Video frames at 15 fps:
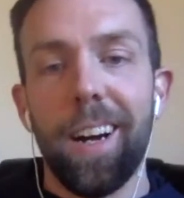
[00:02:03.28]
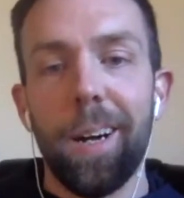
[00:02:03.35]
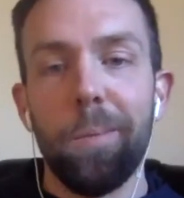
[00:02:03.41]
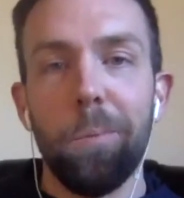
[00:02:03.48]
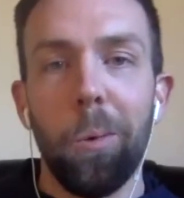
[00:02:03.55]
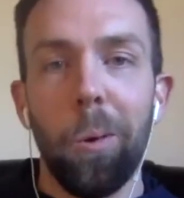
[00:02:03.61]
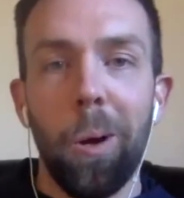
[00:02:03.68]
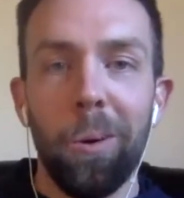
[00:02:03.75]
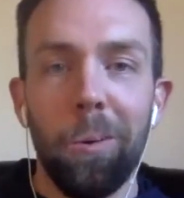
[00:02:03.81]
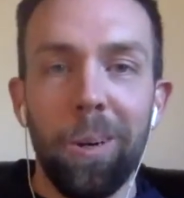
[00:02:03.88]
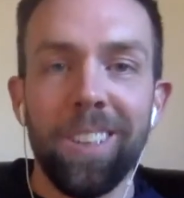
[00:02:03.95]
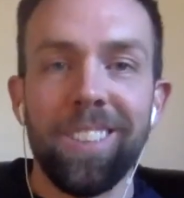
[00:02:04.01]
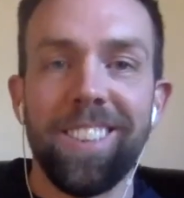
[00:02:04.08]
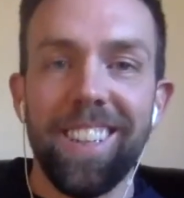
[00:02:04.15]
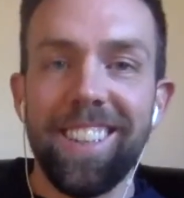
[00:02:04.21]

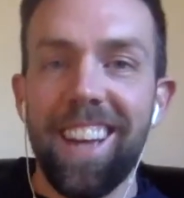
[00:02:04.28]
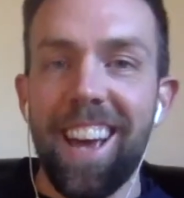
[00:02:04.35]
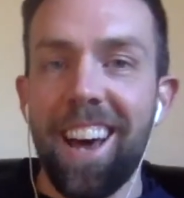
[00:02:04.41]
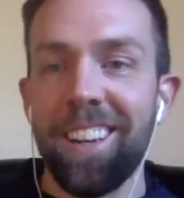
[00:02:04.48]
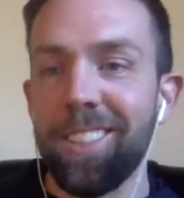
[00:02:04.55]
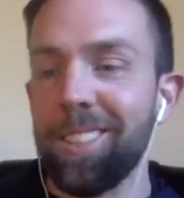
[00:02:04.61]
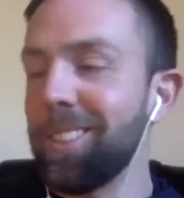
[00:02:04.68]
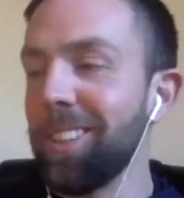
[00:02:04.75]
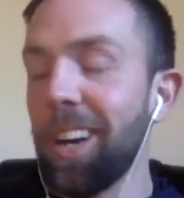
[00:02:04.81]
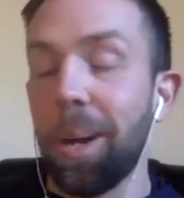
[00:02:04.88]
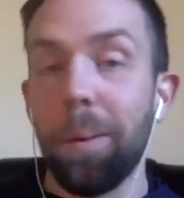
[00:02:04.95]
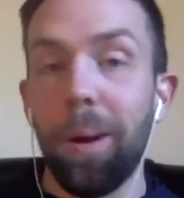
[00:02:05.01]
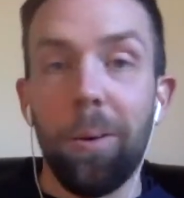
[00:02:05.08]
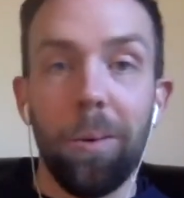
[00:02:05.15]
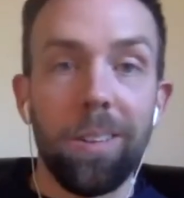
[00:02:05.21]
We'll sit down and just talk
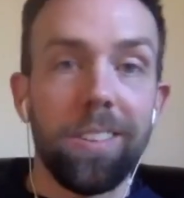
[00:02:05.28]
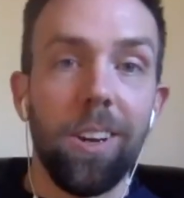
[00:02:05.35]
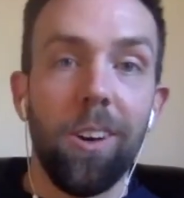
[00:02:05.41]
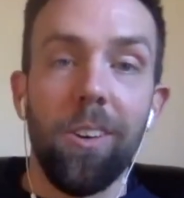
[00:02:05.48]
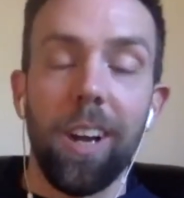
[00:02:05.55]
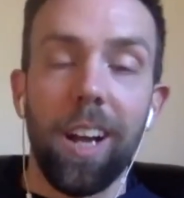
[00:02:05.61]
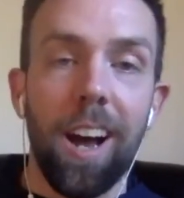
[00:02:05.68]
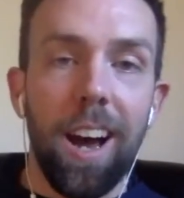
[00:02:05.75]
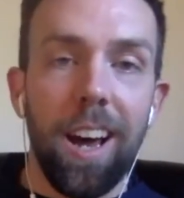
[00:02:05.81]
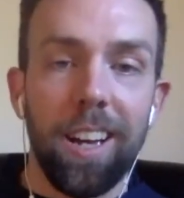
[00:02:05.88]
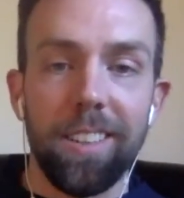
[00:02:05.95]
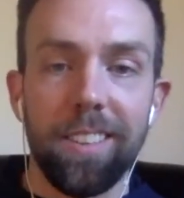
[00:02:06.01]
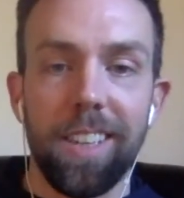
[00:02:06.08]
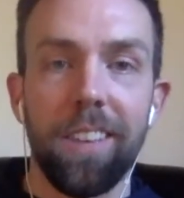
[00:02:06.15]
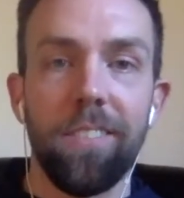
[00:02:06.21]
about what's going on
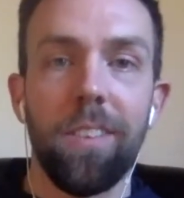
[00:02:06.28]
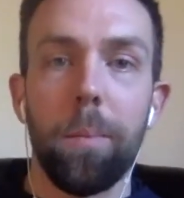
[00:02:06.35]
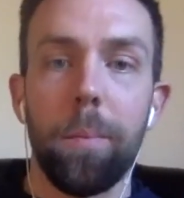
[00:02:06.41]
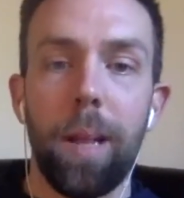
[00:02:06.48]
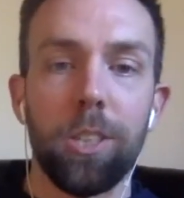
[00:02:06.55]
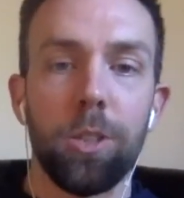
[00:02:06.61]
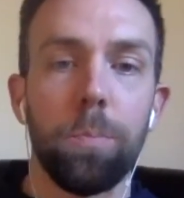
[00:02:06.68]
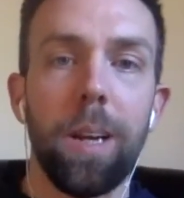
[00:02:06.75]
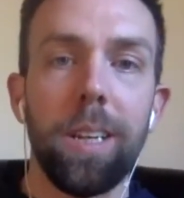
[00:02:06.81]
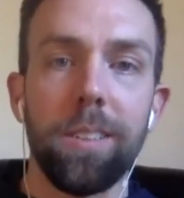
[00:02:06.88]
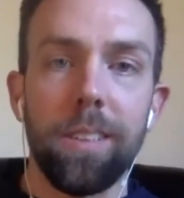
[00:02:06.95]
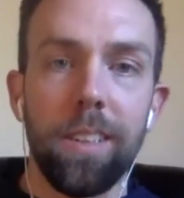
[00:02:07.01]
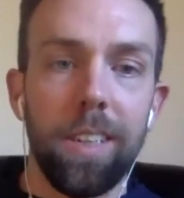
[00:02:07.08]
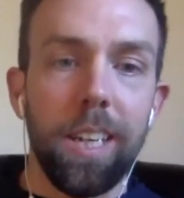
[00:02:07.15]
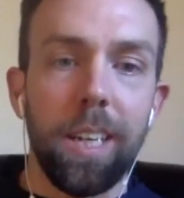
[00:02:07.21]
and just give them that space
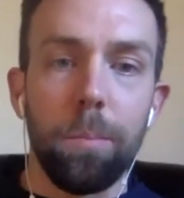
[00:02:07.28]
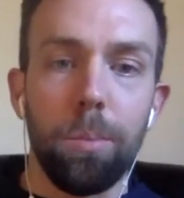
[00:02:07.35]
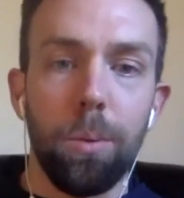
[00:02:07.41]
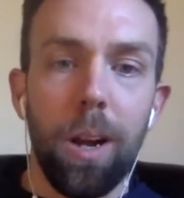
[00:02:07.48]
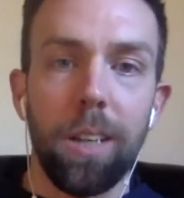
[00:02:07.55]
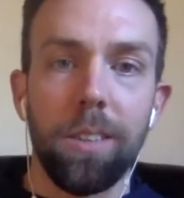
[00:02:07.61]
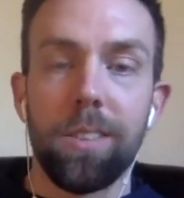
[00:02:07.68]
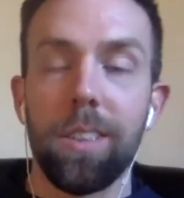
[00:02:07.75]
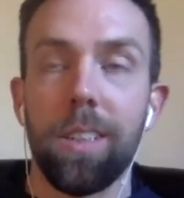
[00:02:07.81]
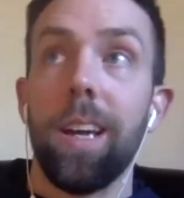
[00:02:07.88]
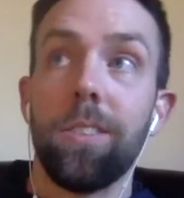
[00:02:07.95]
to decompress.